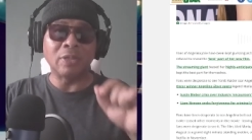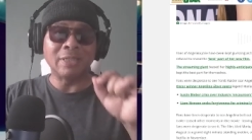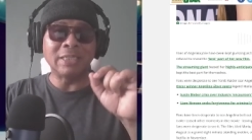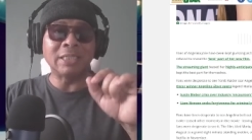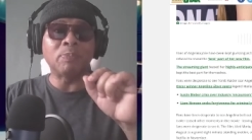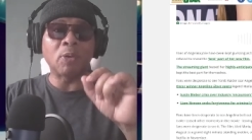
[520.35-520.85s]
And
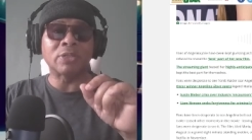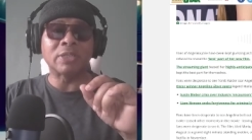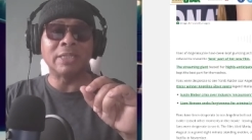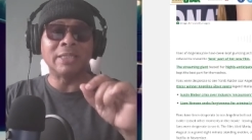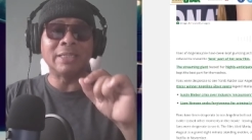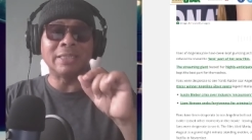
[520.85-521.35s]
this
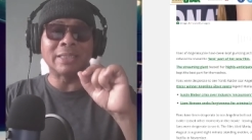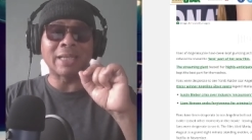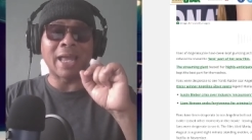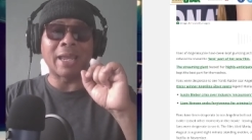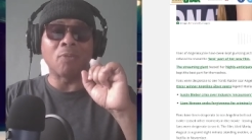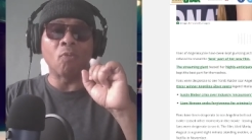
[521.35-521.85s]
person is
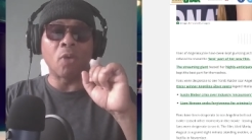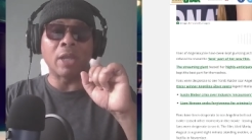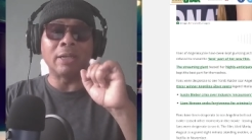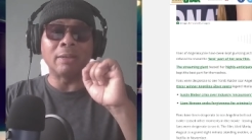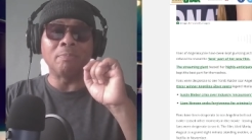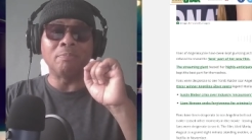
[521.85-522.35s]
like
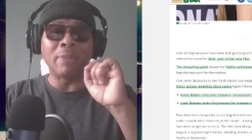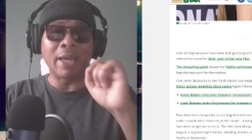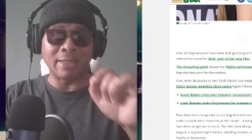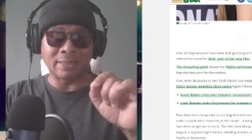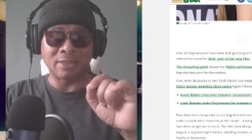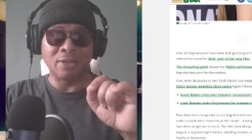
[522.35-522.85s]
one of the
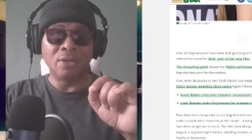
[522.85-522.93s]
best